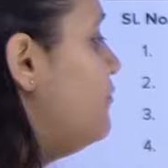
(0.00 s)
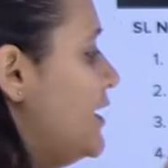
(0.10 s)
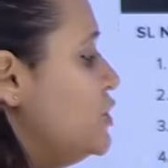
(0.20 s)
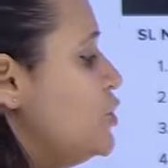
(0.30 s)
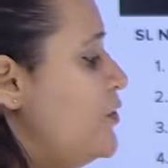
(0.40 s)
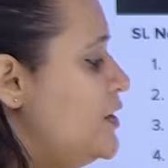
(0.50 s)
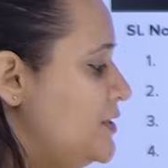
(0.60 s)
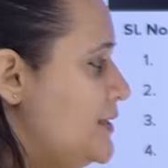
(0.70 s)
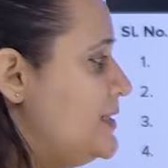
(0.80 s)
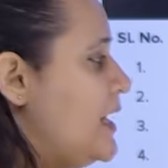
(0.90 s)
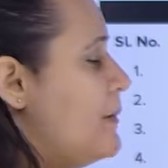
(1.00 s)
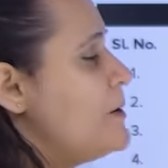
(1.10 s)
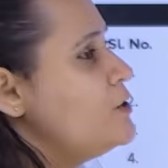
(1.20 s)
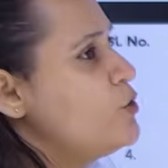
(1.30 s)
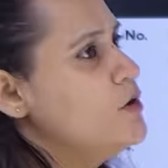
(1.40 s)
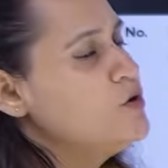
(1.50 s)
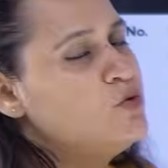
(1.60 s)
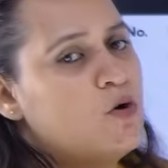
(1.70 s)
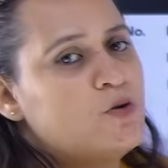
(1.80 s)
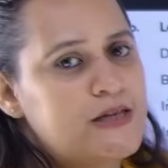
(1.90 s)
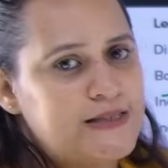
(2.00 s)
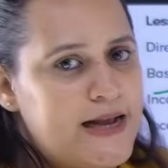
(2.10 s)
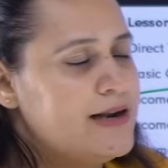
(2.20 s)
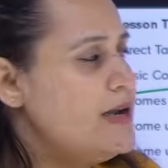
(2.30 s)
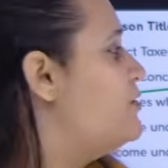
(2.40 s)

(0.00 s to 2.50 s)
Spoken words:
Once you finish these chapters, you're going to go to the second